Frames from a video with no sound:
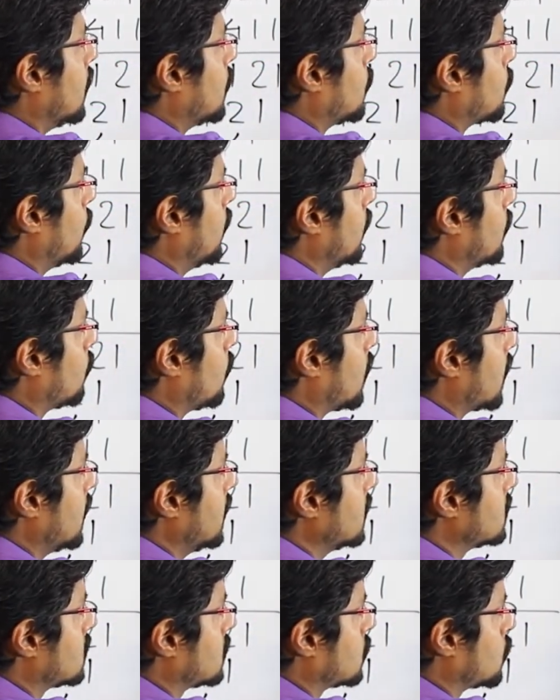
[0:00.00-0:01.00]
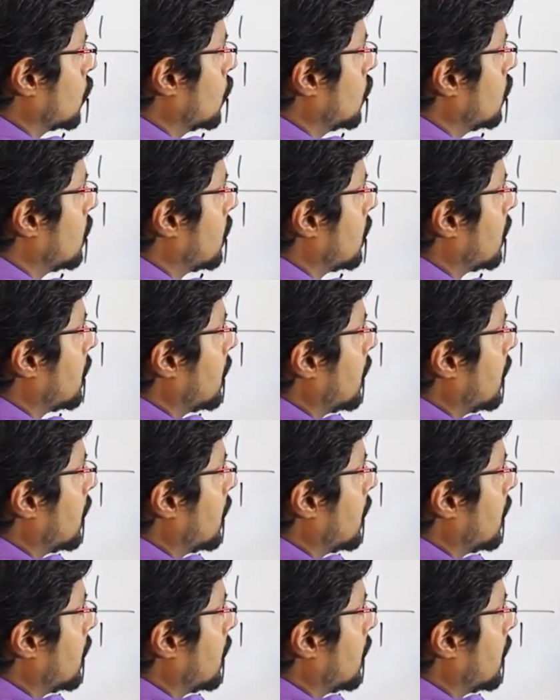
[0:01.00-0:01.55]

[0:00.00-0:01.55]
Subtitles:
2 into 1 is 2